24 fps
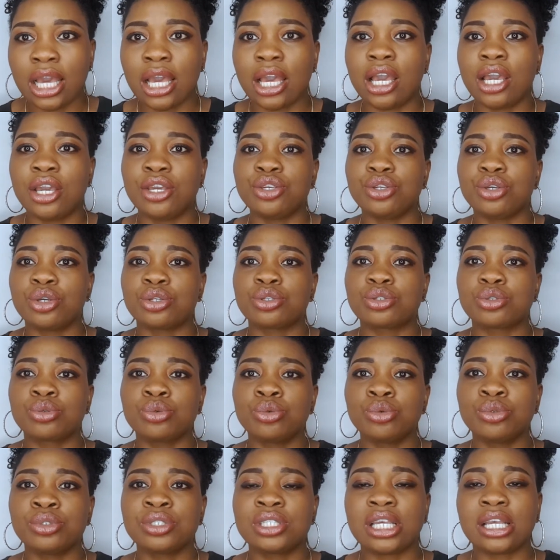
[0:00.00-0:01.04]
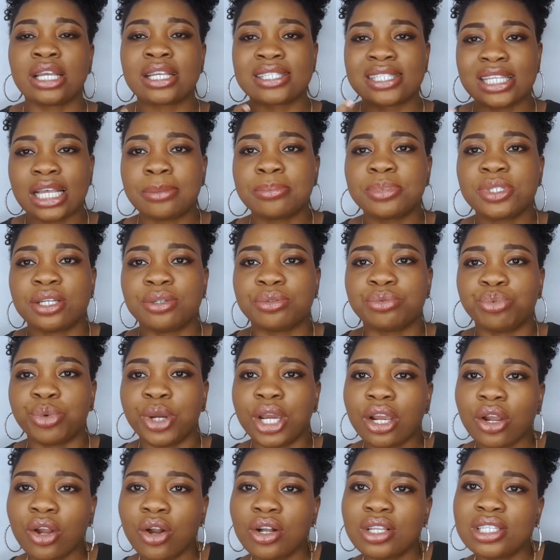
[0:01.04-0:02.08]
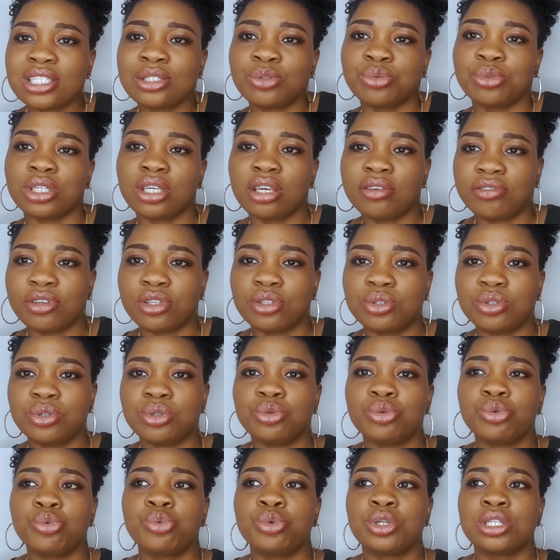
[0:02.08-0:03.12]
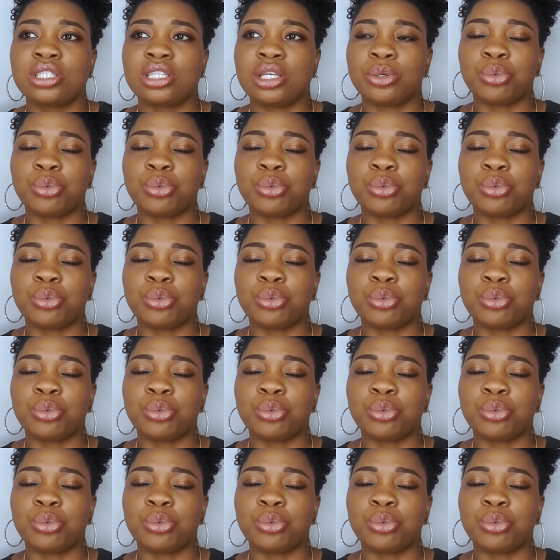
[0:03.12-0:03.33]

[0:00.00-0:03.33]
and your school's exams and records will give it to you will